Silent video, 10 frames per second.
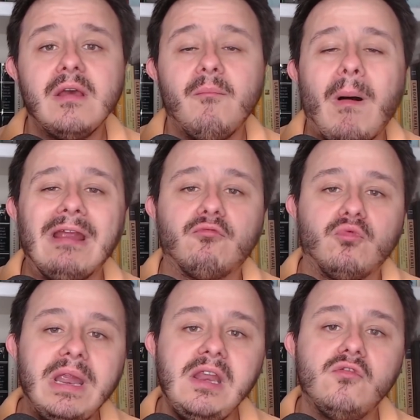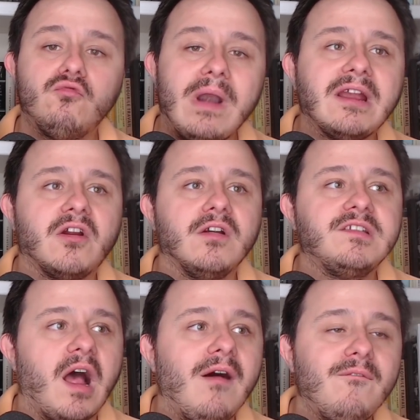by written
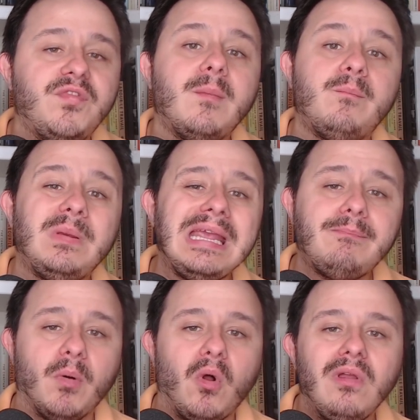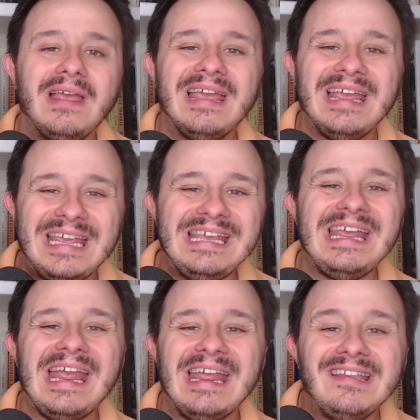records of the people
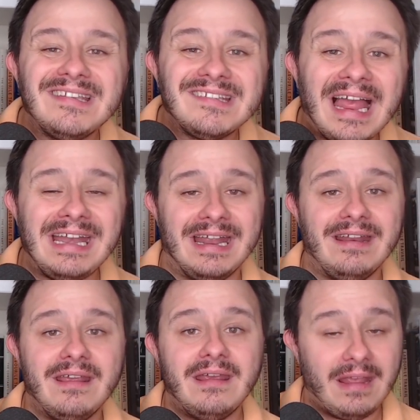he incited